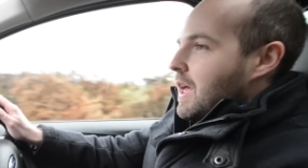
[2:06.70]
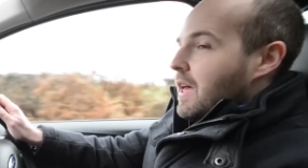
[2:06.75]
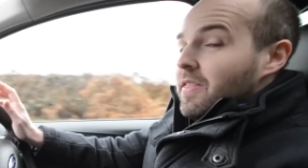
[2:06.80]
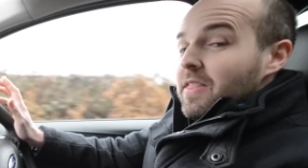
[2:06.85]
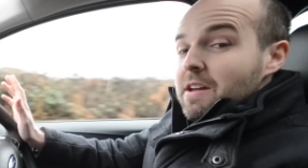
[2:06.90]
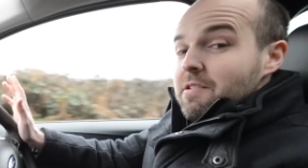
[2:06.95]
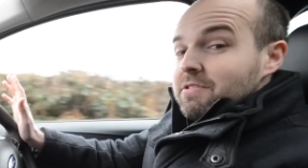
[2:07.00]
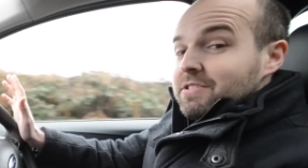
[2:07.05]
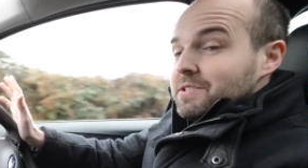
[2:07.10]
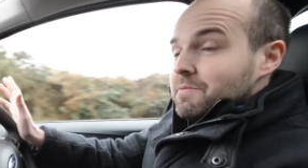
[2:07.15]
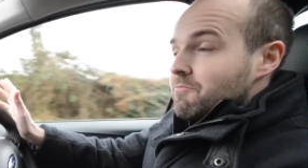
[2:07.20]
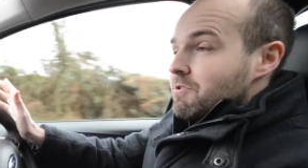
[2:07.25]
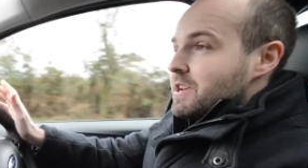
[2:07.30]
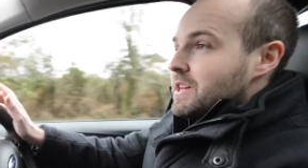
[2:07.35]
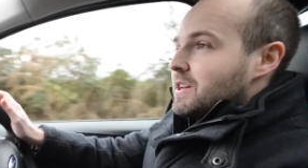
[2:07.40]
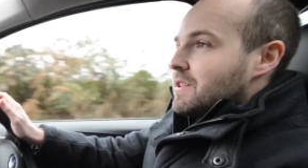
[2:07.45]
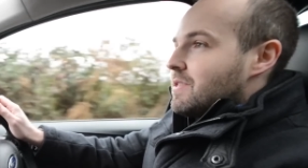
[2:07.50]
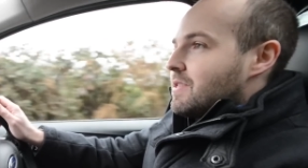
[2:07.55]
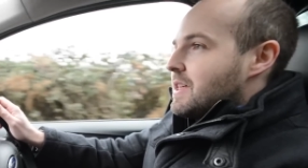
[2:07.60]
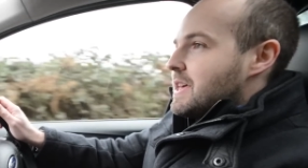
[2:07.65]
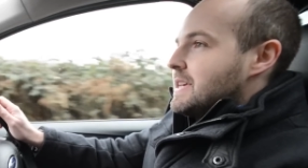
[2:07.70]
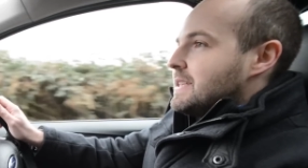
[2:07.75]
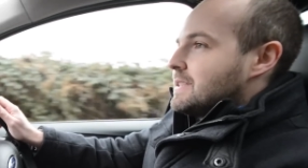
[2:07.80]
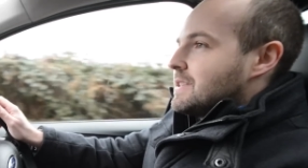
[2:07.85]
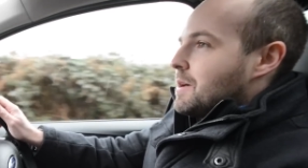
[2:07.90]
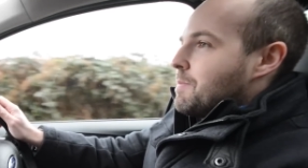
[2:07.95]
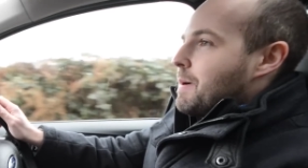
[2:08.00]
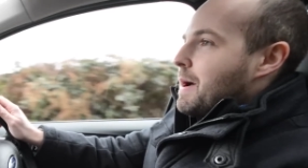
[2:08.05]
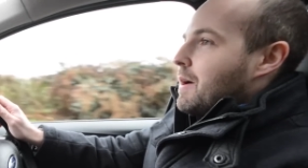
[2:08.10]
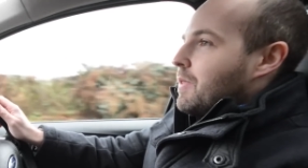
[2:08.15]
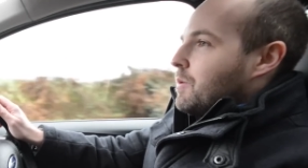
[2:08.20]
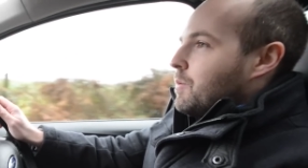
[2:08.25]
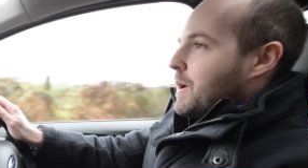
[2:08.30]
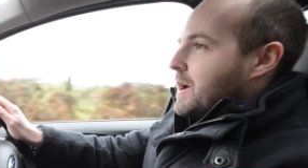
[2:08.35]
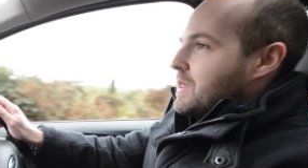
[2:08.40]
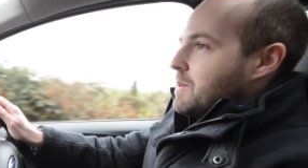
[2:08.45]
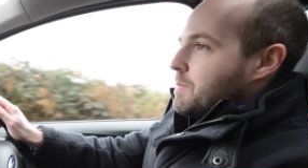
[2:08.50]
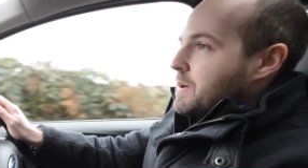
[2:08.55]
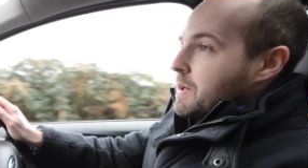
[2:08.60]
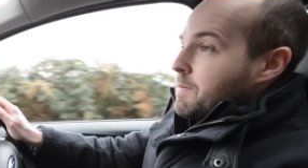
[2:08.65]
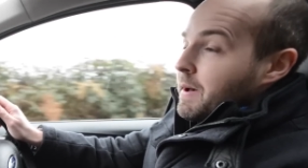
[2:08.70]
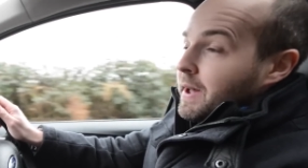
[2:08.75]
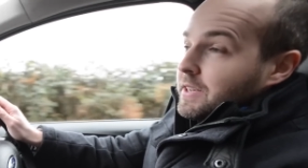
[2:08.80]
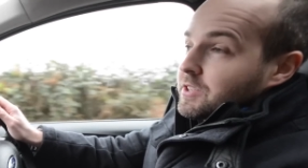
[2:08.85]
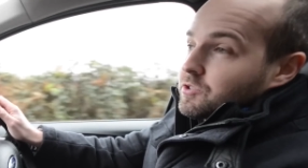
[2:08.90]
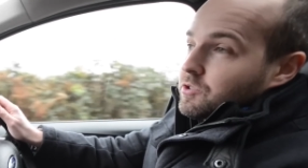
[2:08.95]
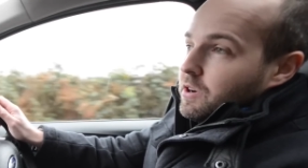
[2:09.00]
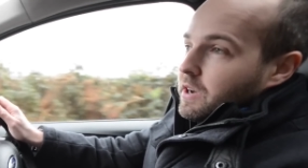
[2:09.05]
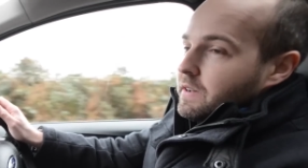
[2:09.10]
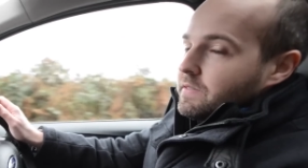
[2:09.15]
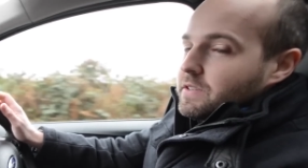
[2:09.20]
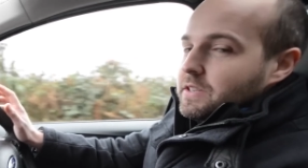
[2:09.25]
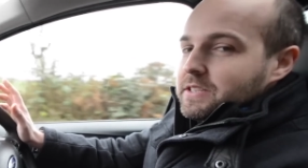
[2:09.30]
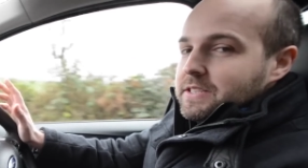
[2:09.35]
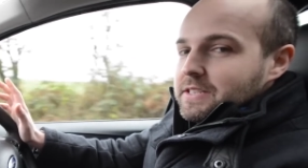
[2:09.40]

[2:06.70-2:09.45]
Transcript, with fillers: There are some really good things about the way the B-Max drives,